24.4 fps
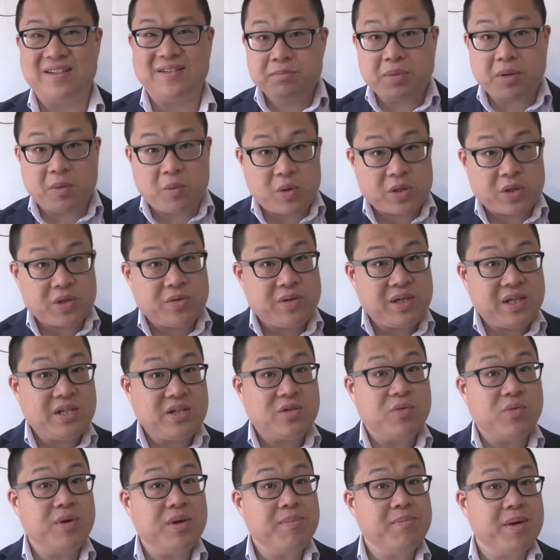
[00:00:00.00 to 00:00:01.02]
But what you need
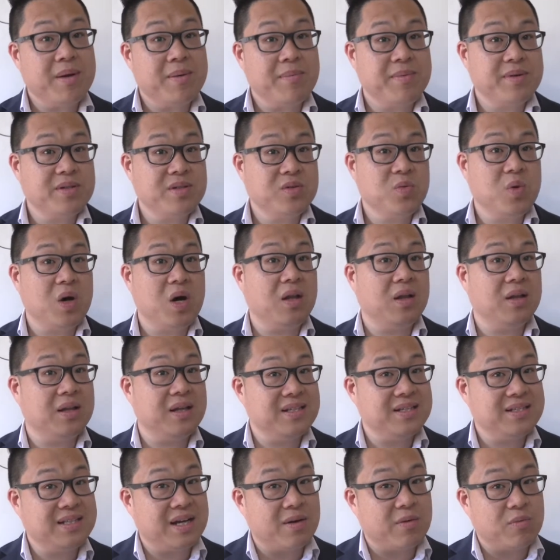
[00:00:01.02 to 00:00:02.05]
to remember as well
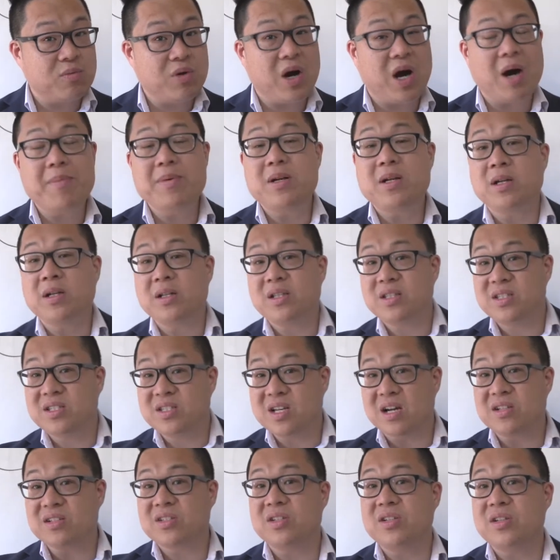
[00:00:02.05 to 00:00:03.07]
is that Robinhood
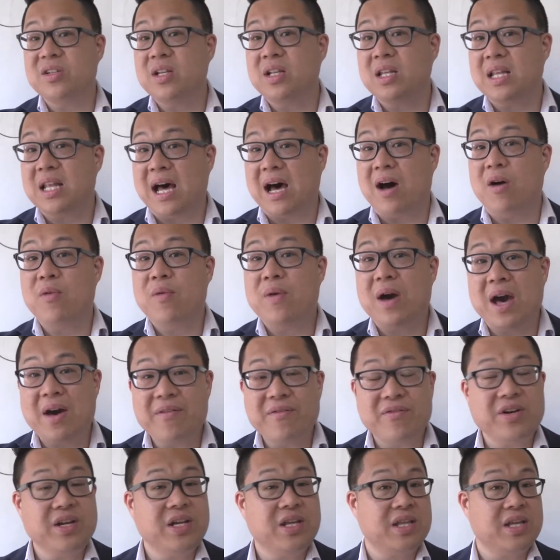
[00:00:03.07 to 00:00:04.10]
doesn't allow
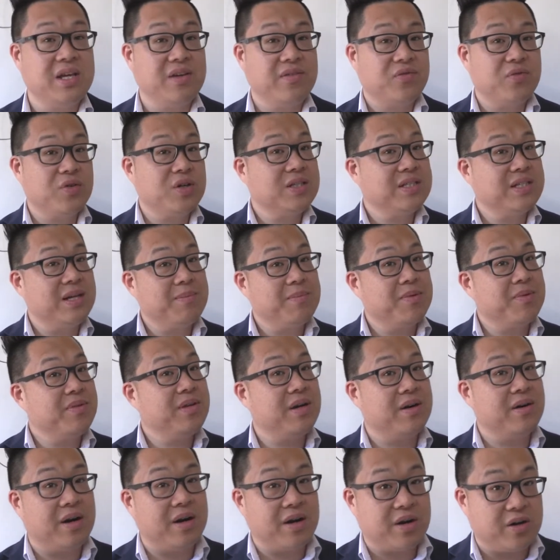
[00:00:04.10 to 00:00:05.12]
everything. For example,
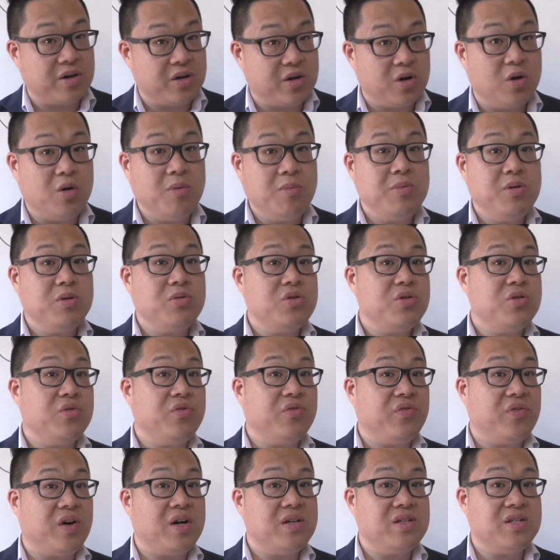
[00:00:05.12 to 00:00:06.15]
there are no mutual
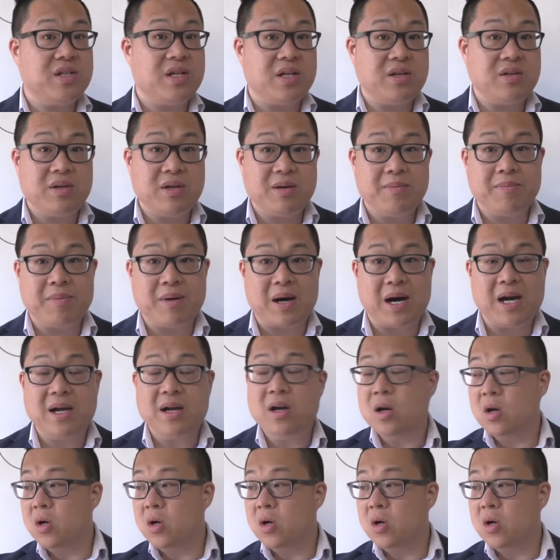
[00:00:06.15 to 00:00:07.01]
funds that you can buy,